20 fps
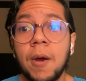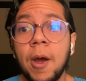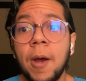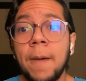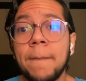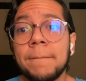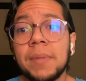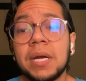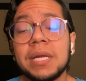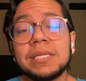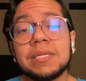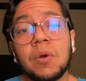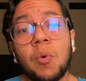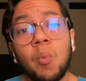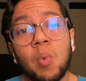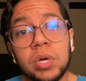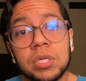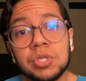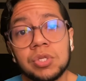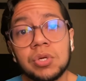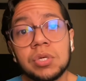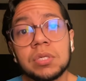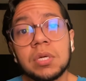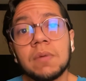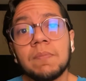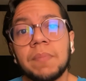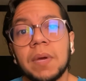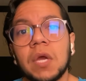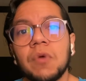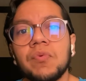but it's once you're done
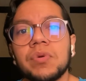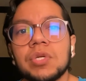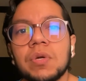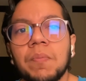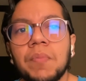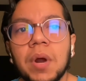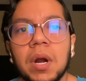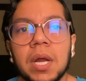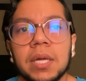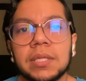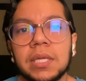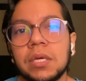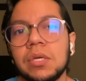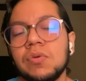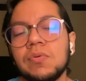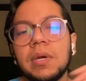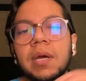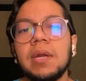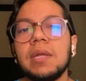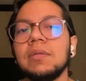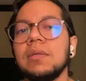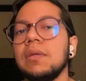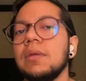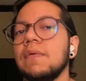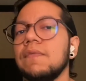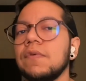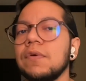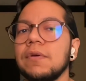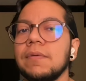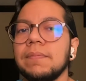paying with your product that you get it
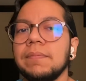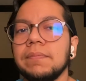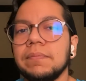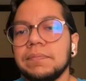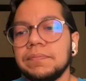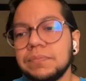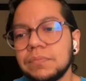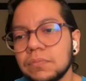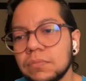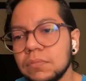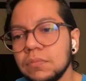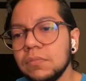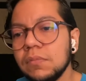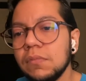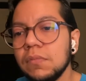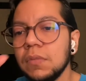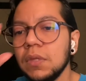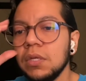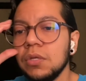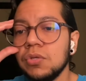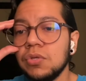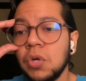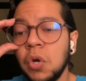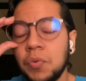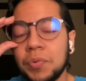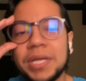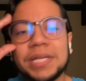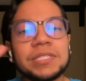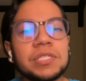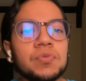delivered. So
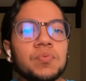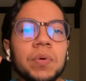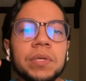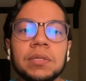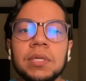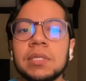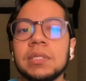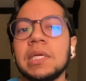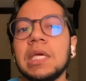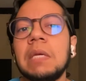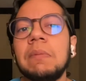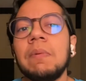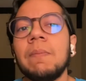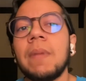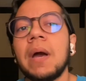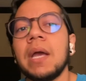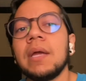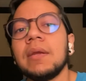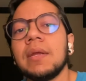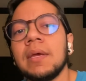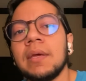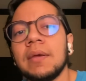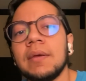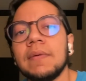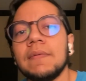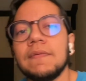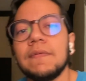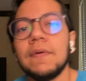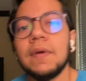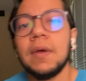that's just one thing to keep in mind.
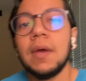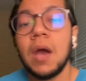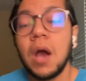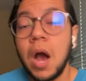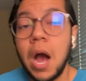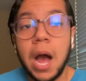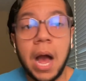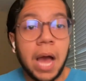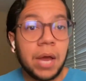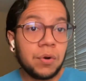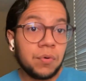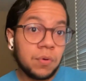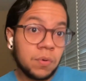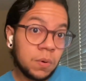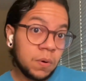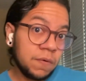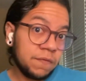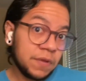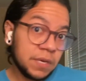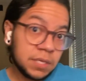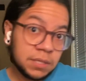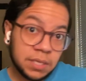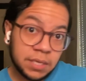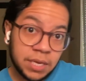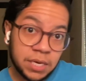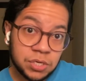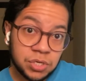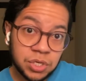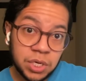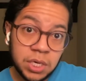If I don't know if anything
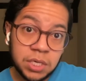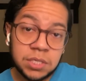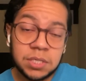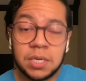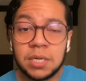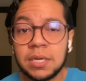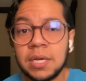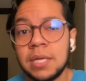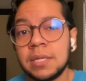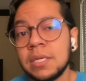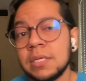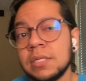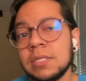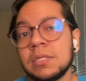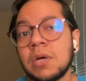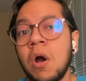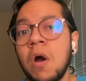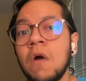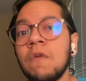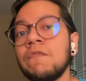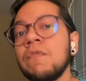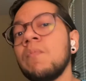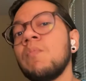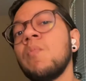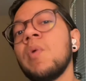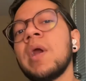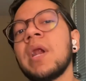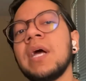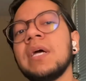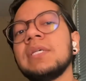has changed. Again, this is all from
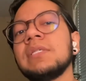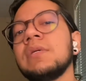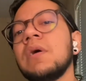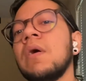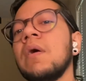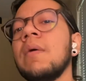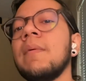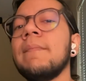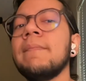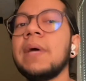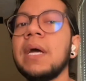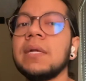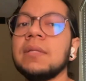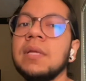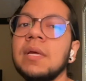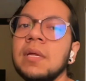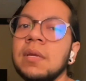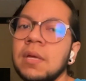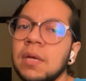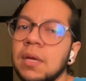what I saw back then.